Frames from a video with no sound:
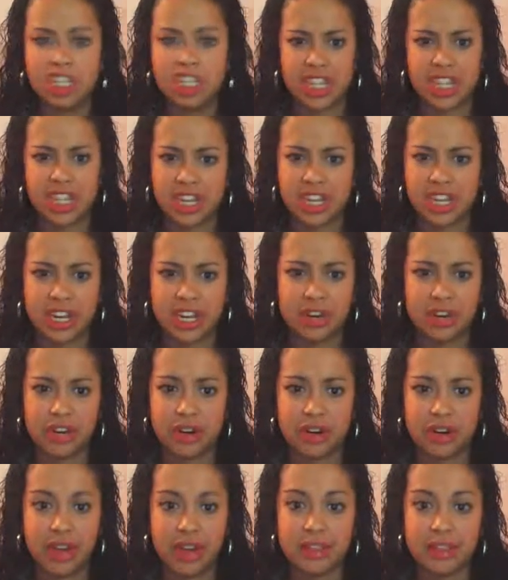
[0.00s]
chicken
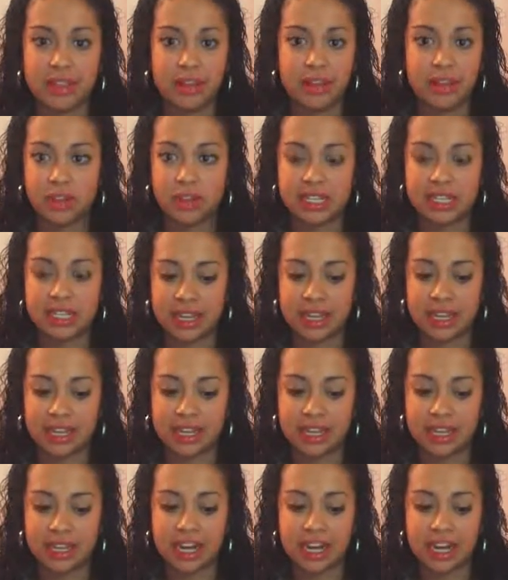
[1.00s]
or anything on the side.